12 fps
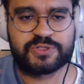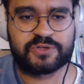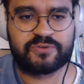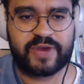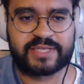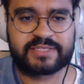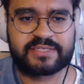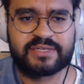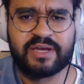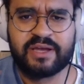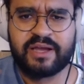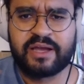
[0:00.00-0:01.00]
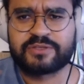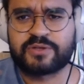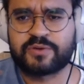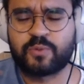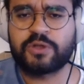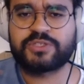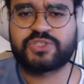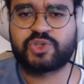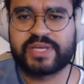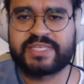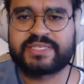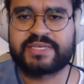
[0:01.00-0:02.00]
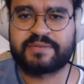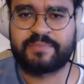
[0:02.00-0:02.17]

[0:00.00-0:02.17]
your race. Sort of what choices are